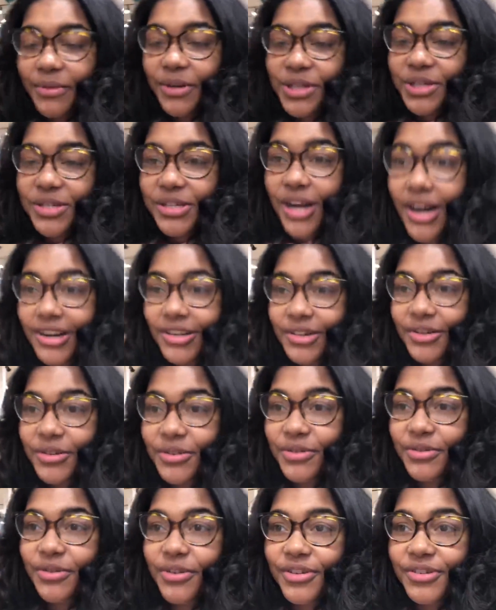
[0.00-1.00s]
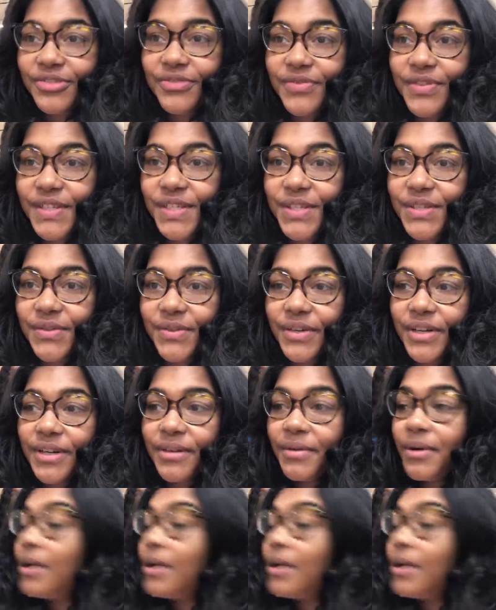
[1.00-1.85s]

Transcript: which is our local grocery store.